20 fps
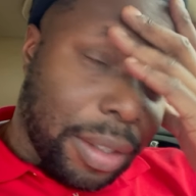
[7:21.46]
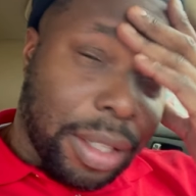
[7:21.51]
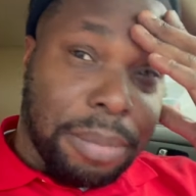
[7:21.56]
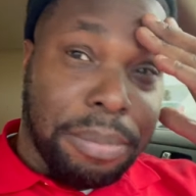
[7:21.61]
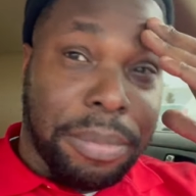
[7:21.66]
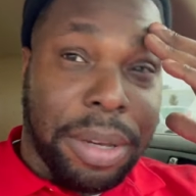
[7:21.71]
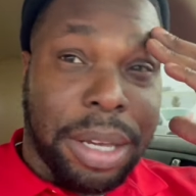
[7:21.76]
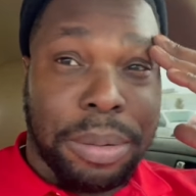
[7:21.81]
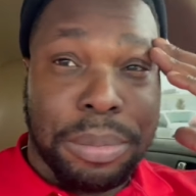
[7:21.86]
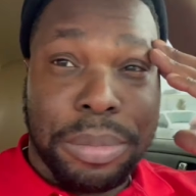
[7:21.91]

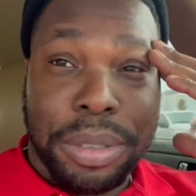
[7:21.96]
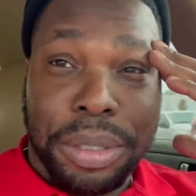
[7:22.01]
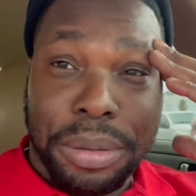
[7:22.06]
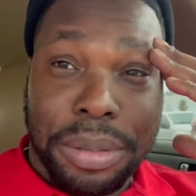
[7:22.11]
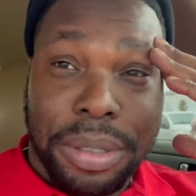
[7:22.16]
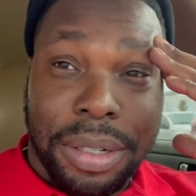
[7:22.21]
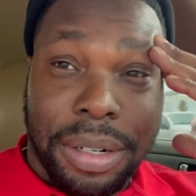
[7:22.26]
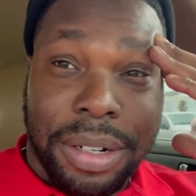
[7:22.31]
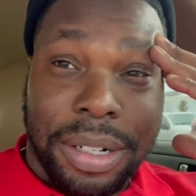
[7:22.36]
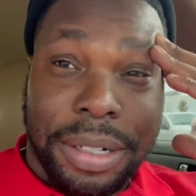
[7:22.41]
man, I'm so
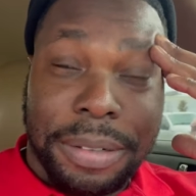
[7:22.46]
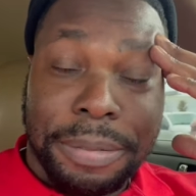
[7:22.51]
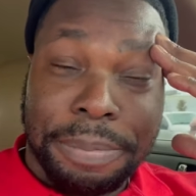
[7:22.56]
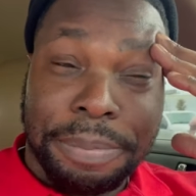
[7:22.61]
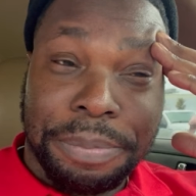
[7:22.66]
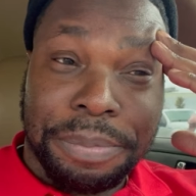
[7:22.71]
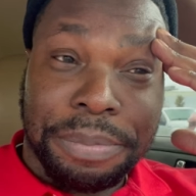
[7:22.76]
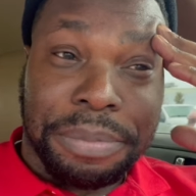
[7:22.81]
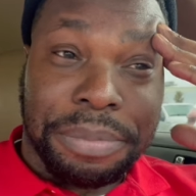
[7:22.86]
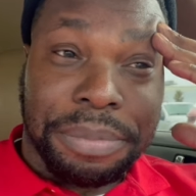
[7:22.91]
sorry.
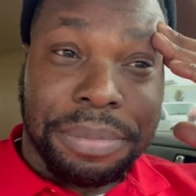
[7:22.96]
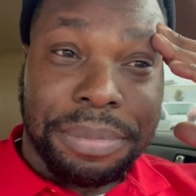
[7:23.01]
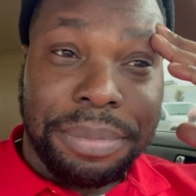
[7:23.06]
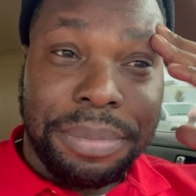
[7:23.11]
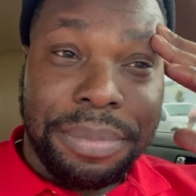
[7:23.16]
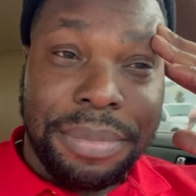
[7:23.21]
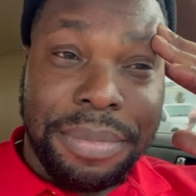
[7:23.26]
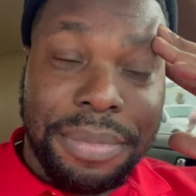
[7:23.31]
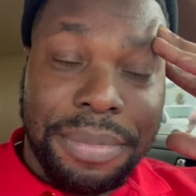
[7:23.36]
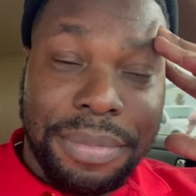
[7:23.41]

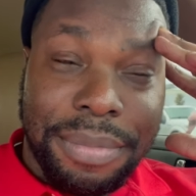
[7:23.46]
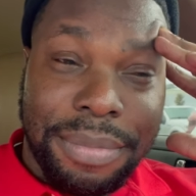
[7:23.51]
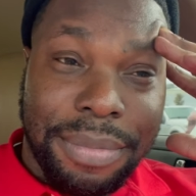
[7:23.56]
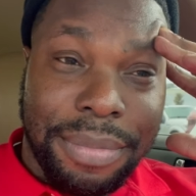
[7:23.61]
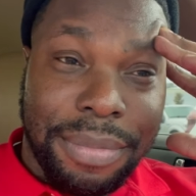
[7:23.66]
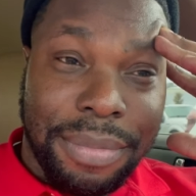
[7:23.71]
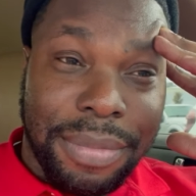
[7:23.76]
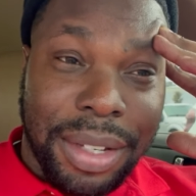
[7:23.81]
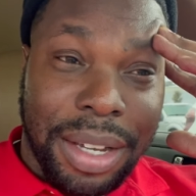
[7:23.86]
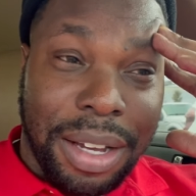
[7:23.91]

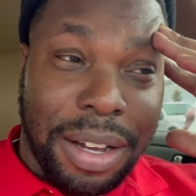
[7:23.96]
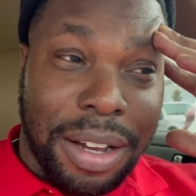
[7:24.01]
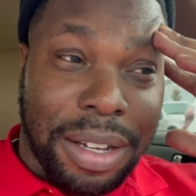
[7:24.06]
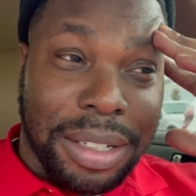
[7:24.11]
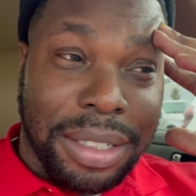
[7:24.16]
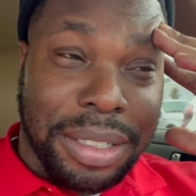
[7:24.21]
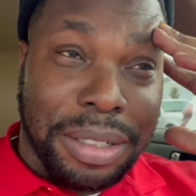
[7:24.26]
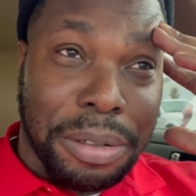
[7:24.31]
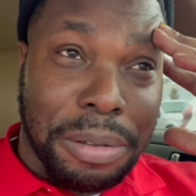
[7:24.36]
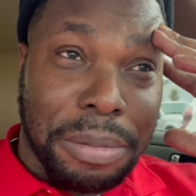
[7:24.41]
Oh,
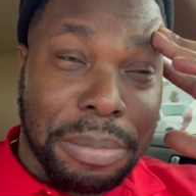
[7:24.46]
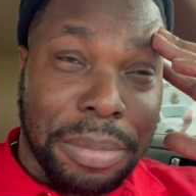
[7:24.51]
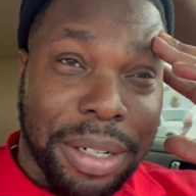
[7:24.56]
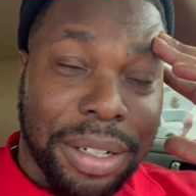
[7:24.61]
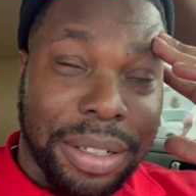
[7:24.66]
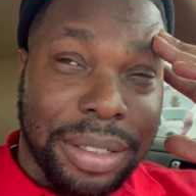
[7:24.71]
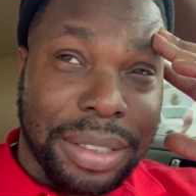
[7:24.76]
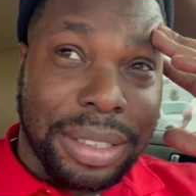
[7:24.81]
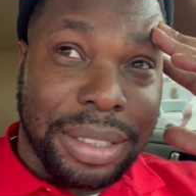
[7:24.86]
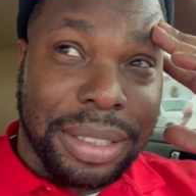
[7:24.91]
so
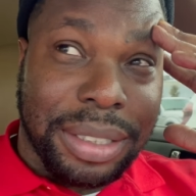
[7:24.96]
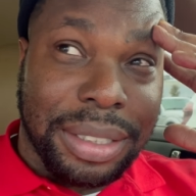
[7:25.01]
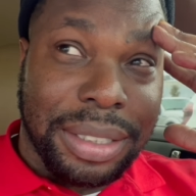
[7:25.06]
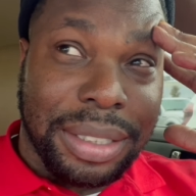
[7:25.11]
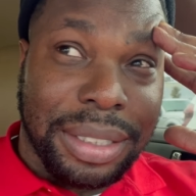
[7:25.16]
embarrassed.